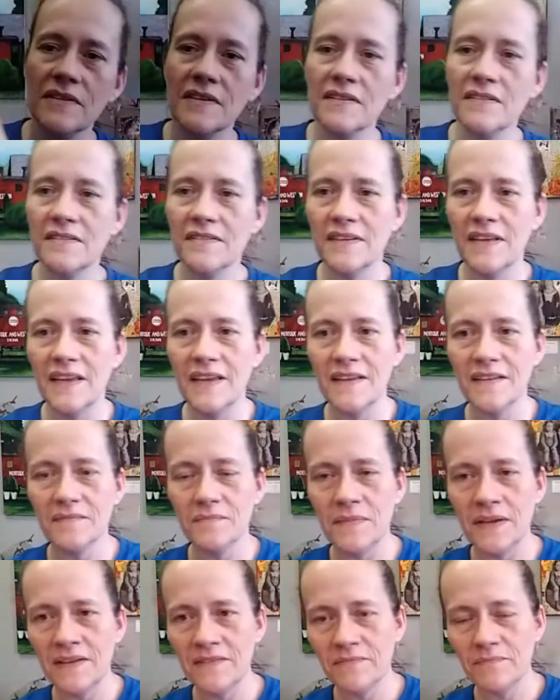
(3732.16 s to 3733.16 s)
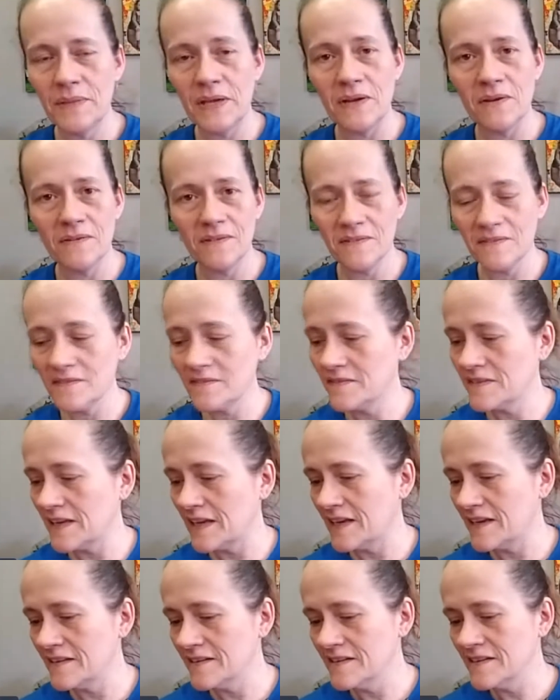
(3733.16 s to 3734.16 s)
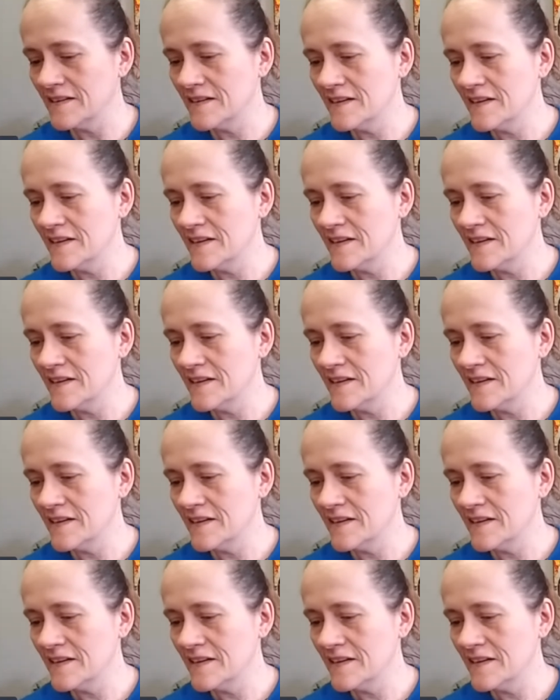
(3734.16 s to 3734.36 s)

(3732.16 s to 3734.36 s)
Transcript: the estate, my parents' estate,